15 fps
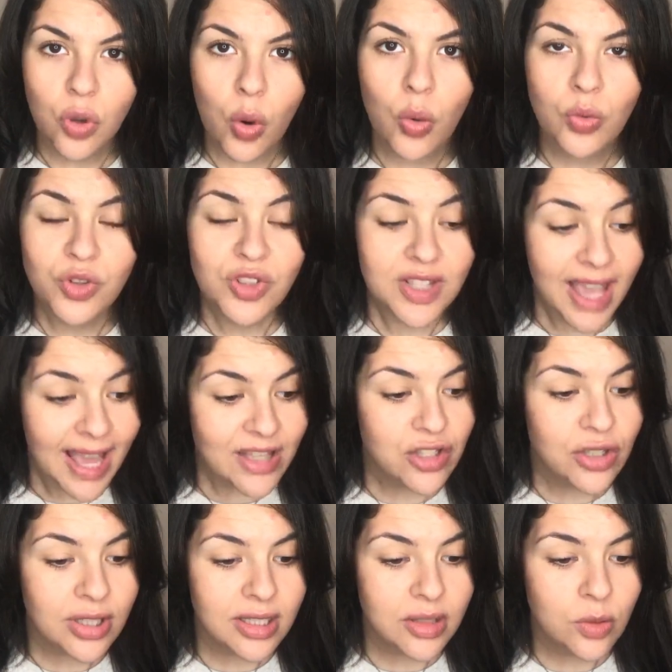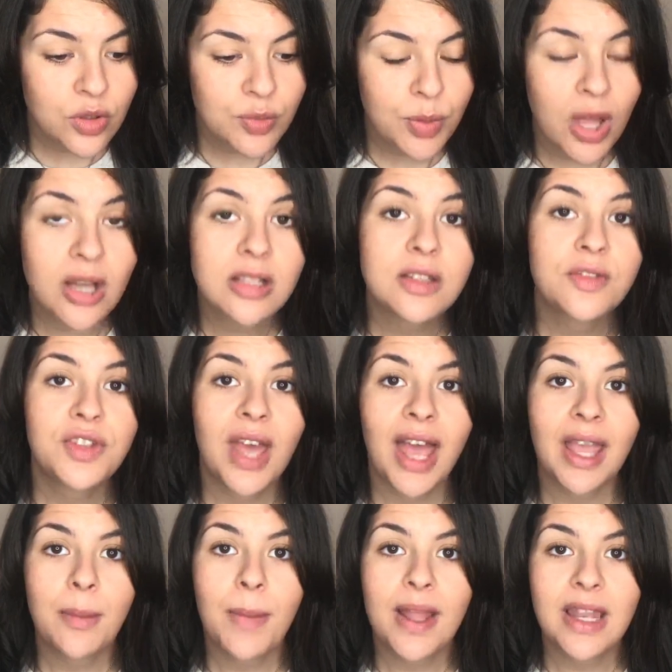Don't schedule in those blocks of time